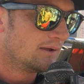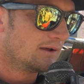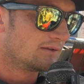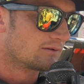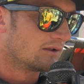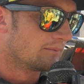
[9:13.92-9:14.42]

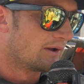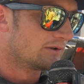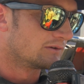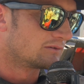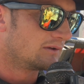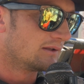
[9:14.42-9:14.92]
It's all
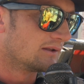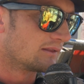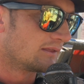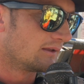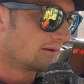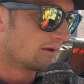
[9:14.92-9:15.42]
about just getting the
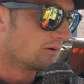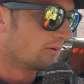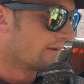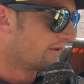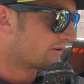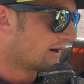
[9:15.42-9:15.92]
thing to go
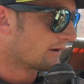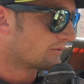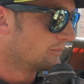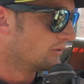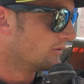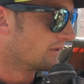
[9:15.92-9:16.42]
around the track
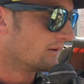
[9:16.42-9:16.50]
smooth,